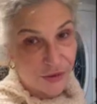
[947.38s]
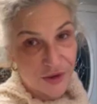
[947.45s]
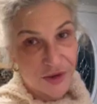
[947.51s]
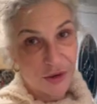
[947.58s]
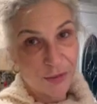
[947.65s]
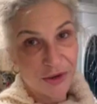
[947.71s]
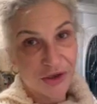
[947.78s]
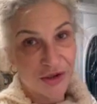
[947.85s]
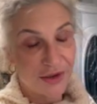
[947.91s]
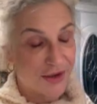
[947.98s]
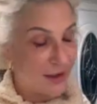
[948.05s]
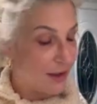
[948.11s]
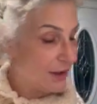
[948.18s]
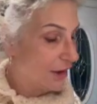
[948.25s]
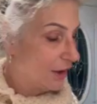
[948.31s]
of soup, I should
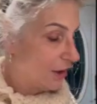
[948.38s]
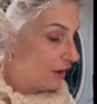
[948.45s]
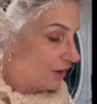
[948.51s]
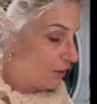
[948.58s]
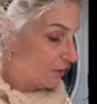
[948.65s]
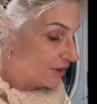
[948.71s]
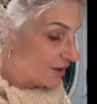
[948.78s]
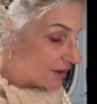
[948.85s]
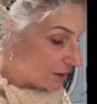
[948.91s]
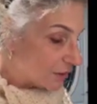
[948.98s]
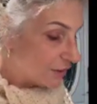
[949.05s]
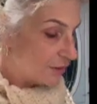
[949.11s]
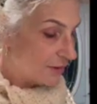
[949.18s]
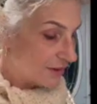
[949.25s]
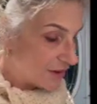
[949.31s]
say, or
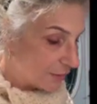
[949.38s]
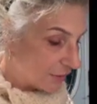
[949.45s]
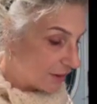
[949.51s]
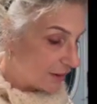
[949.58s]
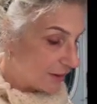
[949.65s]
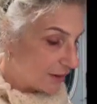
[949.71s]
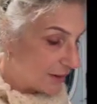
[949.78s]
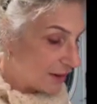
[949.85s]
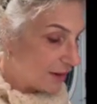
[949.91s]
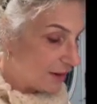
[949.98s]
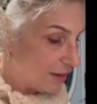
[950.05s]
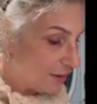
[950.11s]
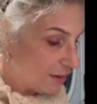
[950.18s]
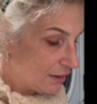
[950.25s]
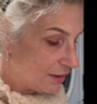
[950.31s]
dinner or something like
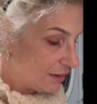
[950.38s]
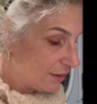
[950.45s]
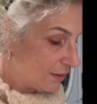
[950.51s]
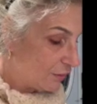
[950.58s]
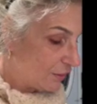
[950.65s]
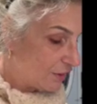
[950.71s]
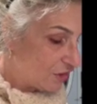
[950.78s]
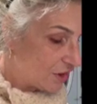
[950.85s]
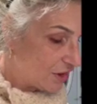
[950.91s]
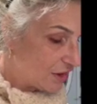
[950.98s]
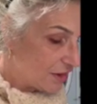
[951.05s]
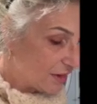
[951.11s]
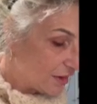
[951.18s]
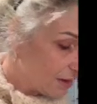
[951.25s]
that when she's